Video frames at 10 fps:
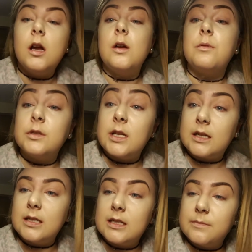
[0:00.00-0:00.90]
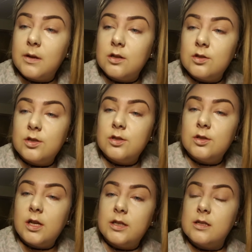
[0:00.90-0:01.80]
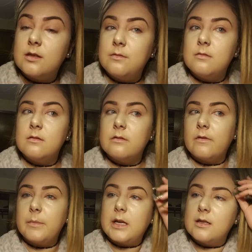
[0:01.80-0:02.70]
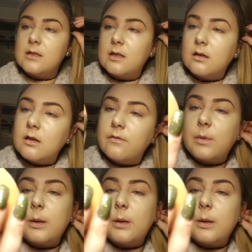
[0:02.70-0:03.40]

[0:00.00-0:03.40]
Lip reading: Real Technique sponge I just use for my concealer and my